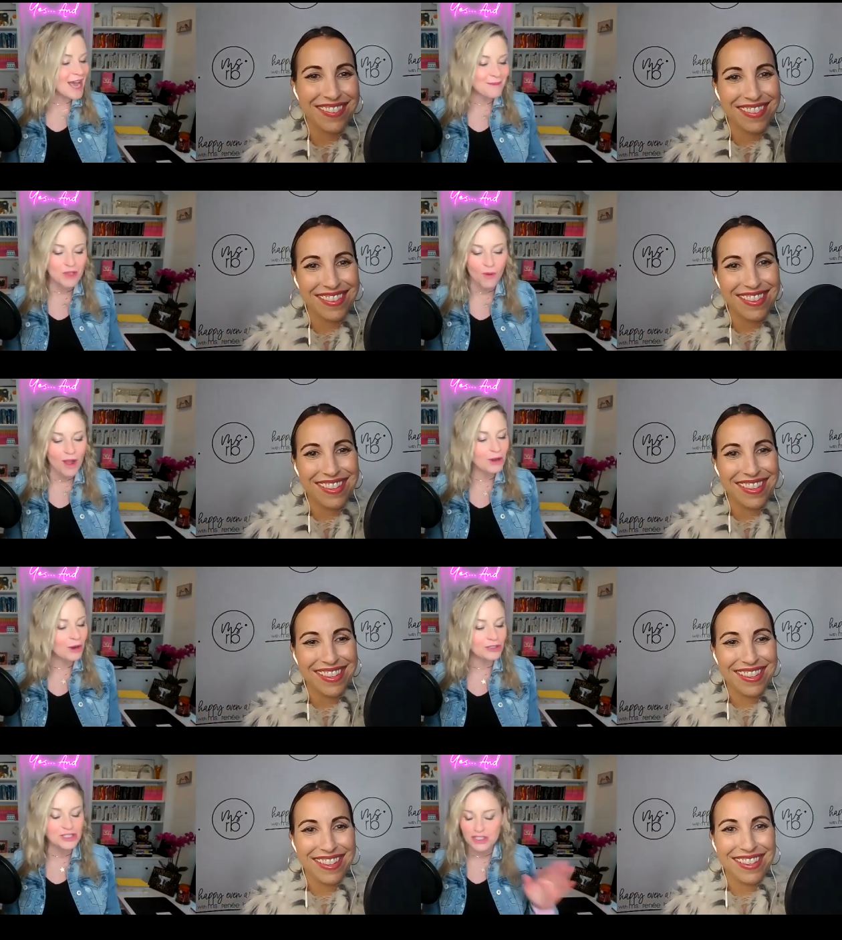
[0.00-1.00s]
Speaker 1: you want,
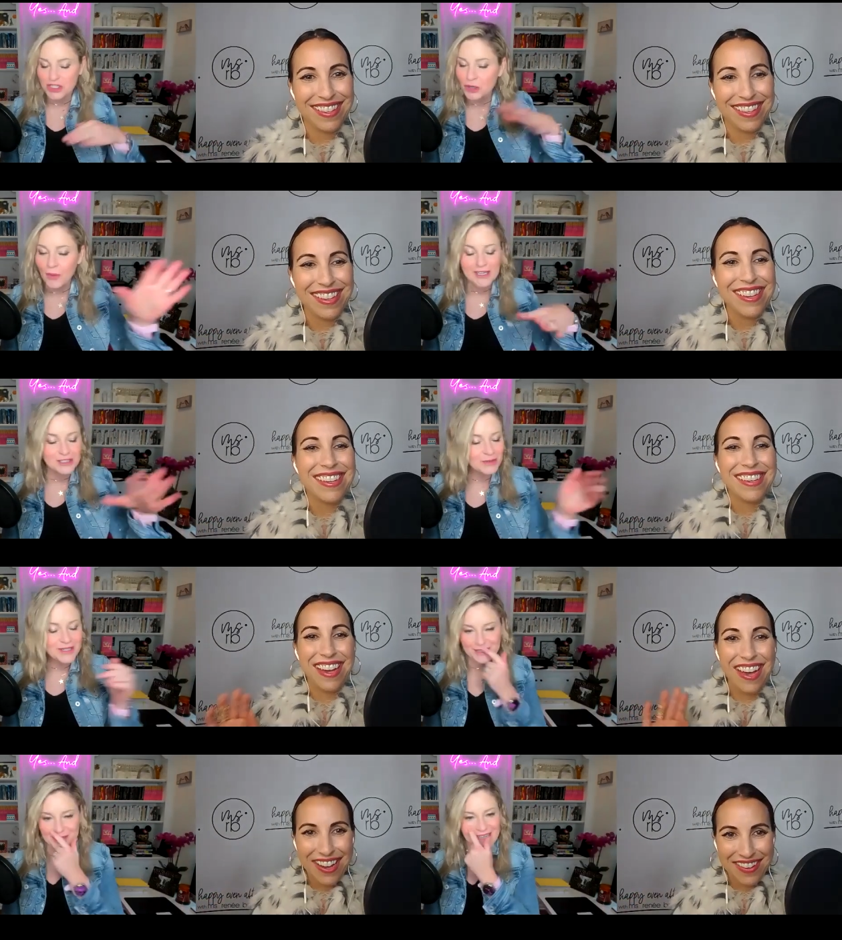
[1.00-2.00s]
girl, just do it, do it,
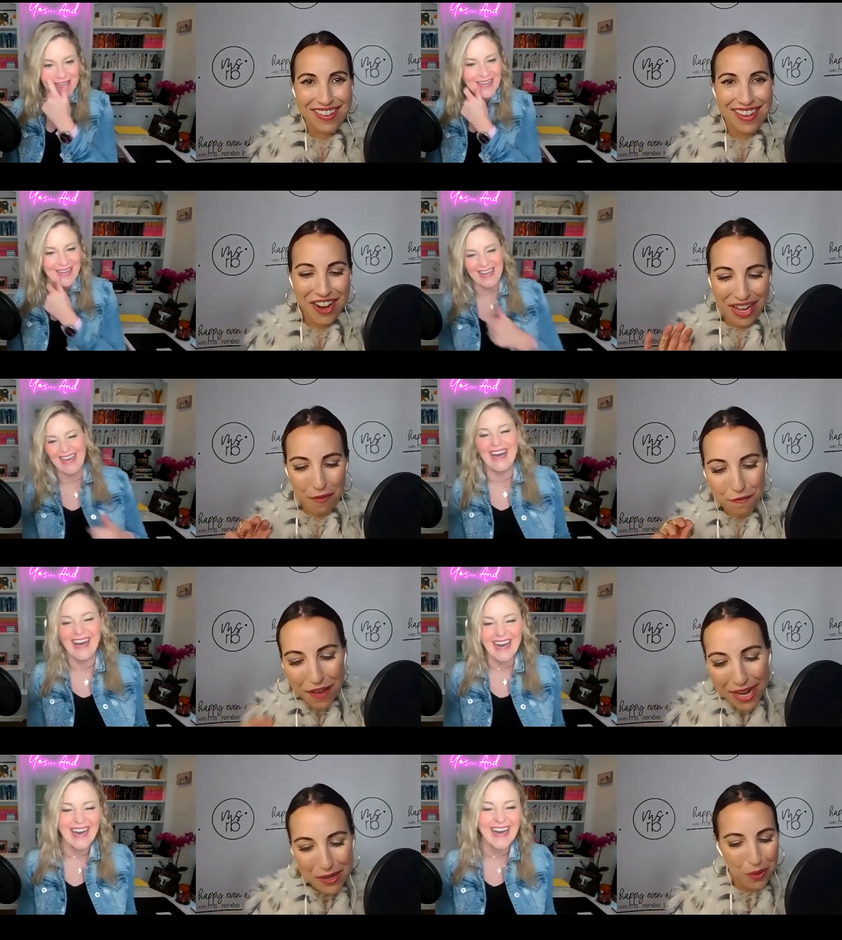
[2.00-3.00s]
do it.
Speaker 2: okay,
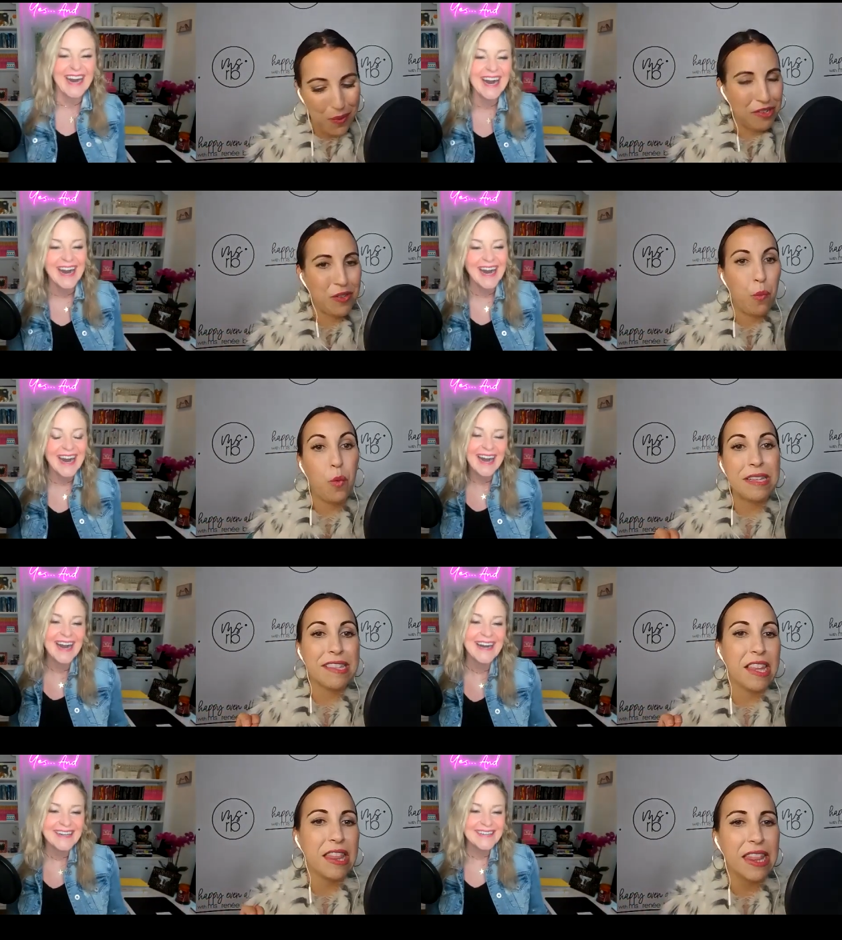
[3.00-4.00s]
final question. What's
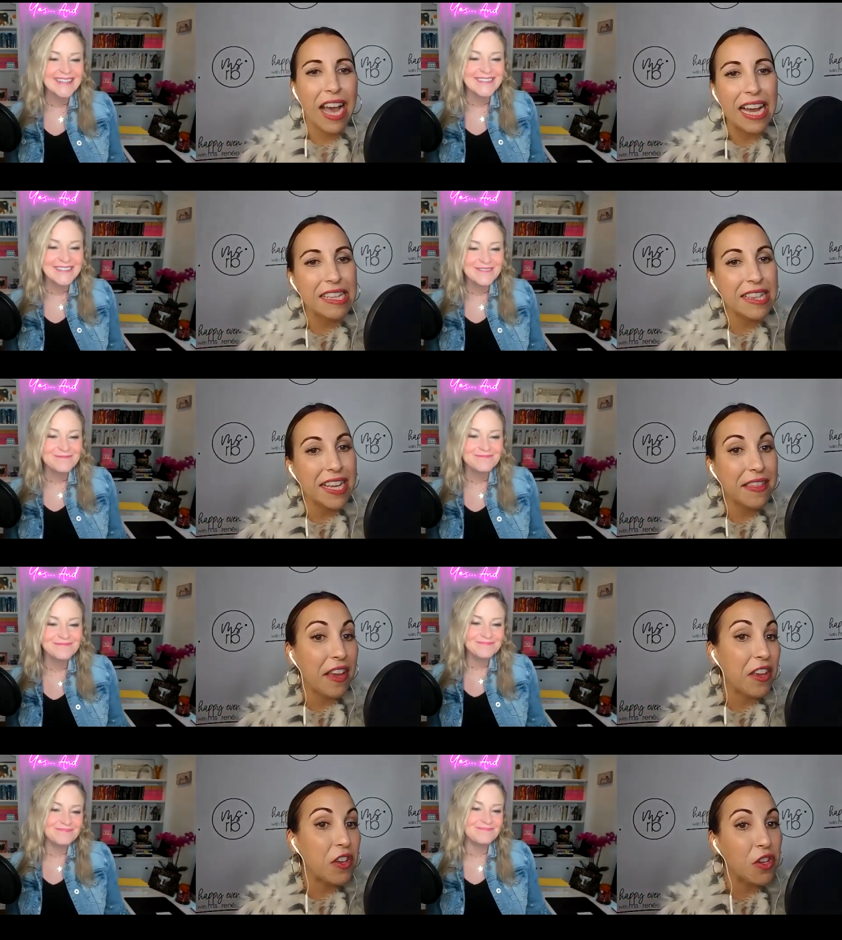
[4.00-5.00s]
the last thing
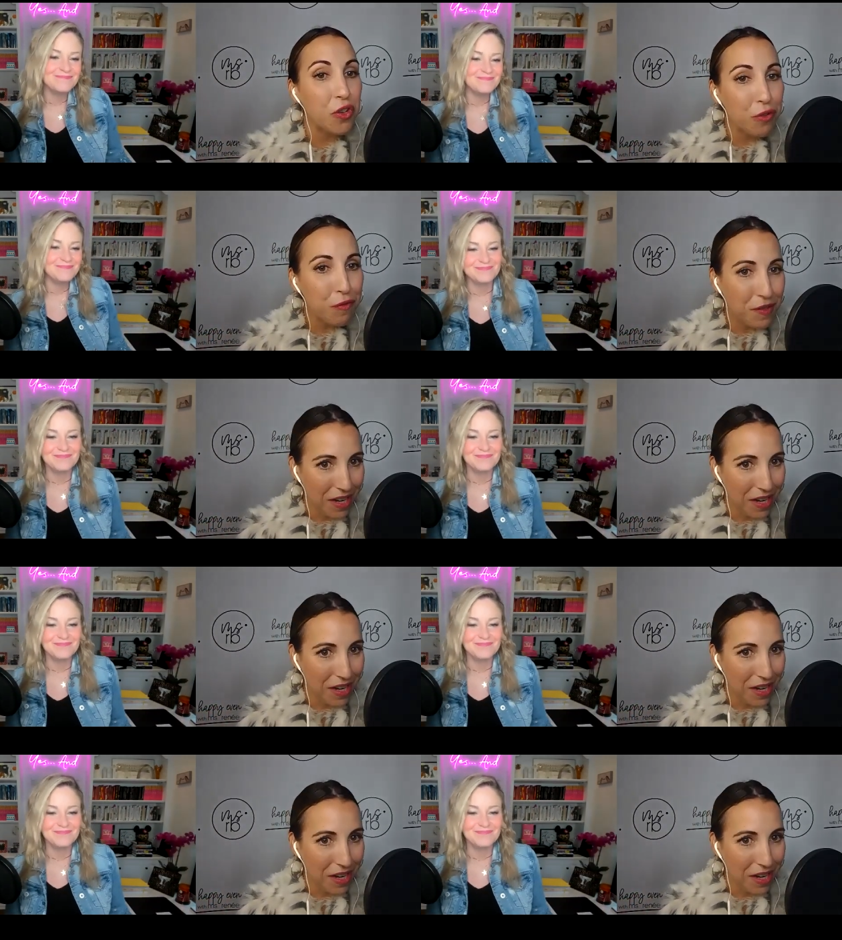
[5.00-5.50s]
that you've